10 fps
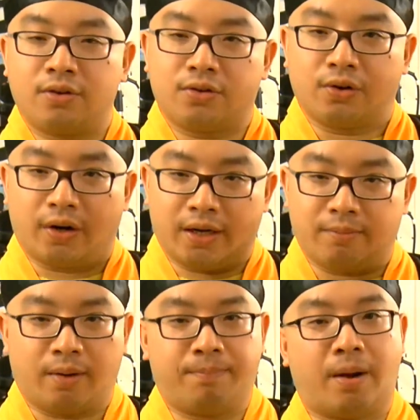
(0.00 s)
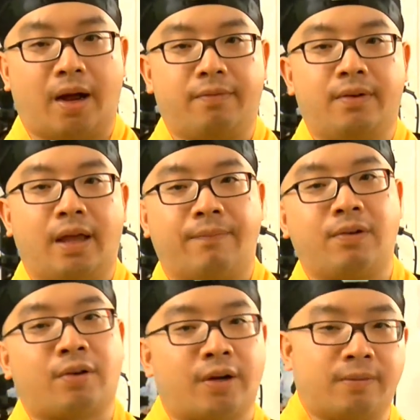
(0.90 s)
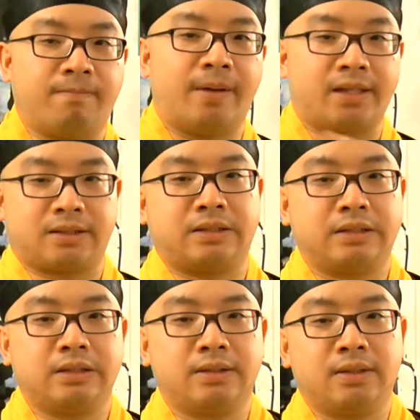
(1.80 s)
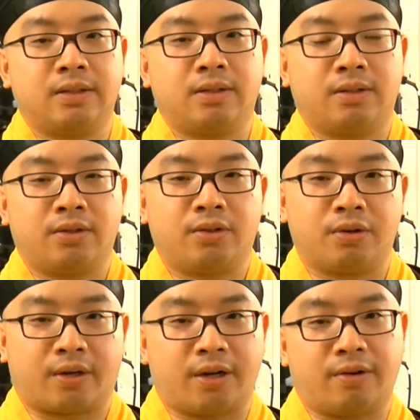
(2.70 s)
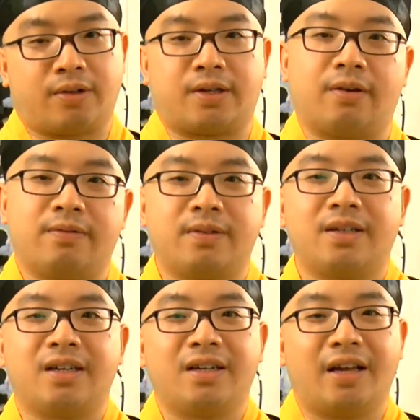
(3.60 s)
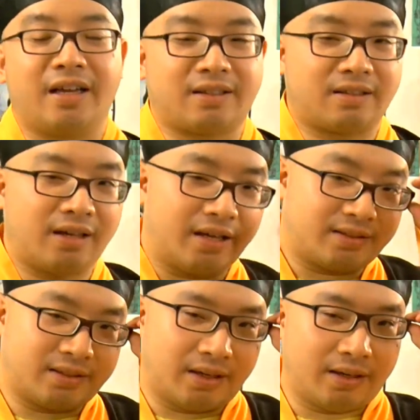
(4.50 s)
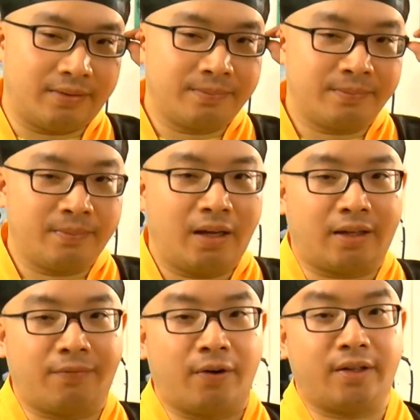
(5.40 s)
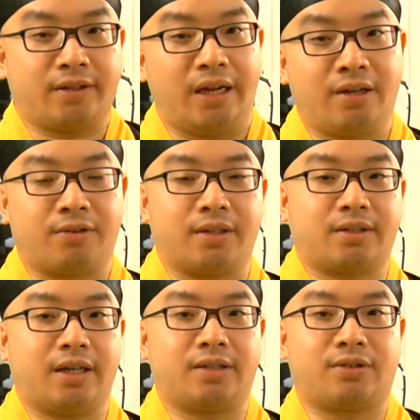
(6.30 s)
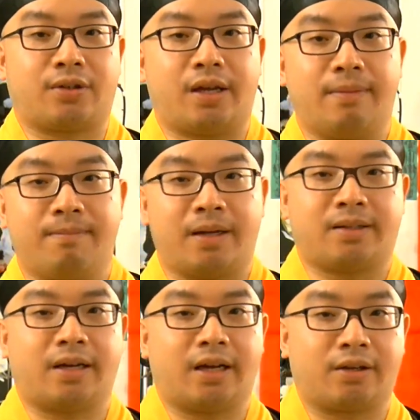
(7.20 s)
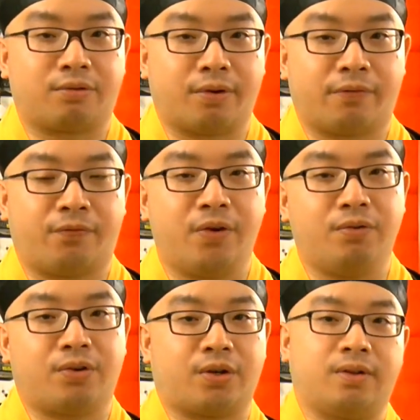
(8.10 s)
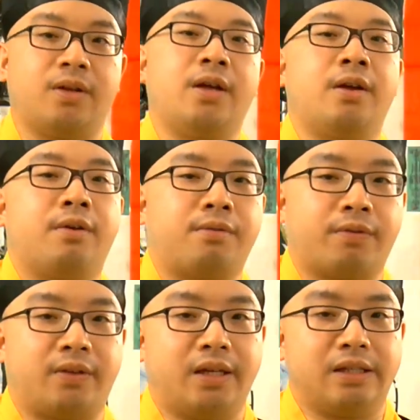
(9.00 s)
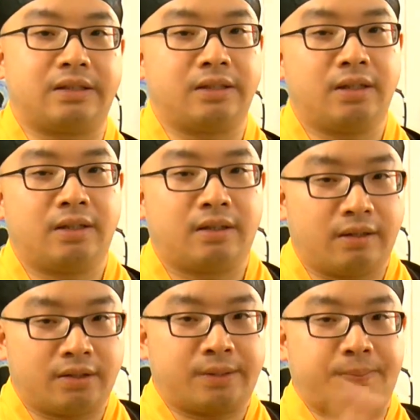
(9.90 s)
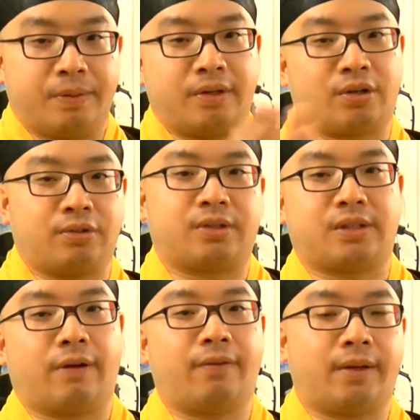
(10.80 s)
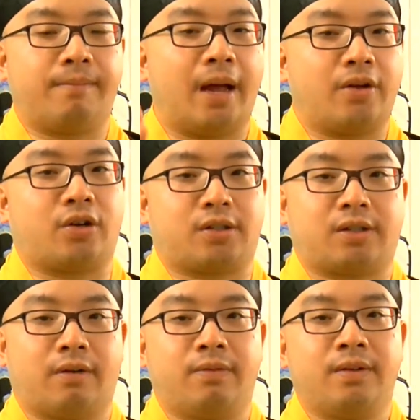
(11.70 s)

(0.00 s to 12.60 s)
you're in one path. If you try to mix, you'll kill yourself. It's a very dangerous thing to keep mixing and doing fusion with these spiritual stuff and the magic stuff.